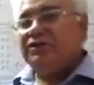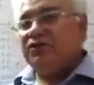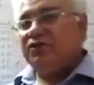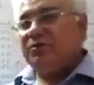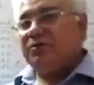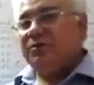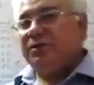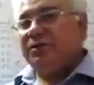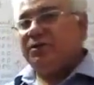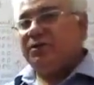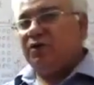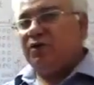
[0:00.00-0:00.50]

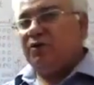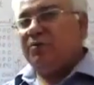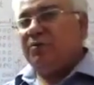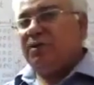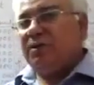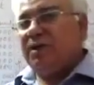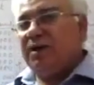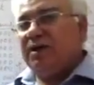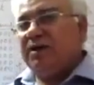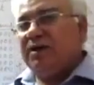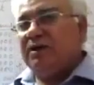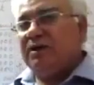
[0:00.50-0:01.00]
they should be
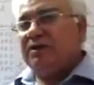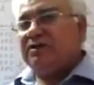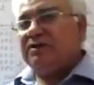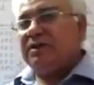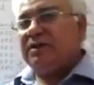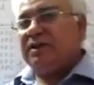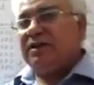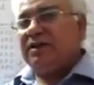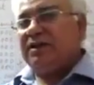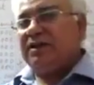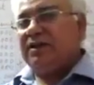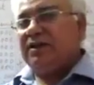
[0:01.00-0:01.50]
grouped
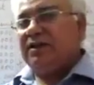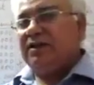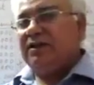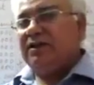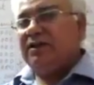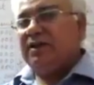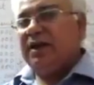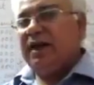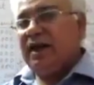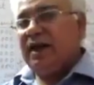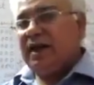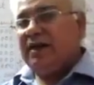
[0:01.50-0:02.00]
under
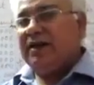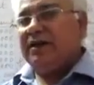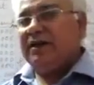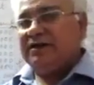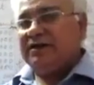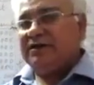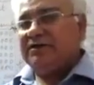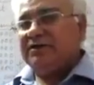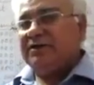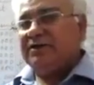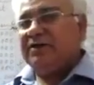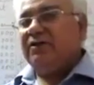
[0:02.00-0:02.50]
certain
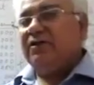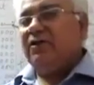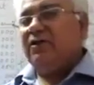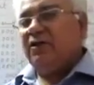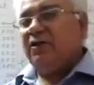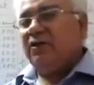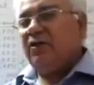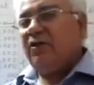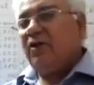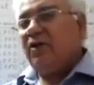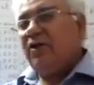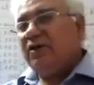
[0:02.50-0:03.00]
headings.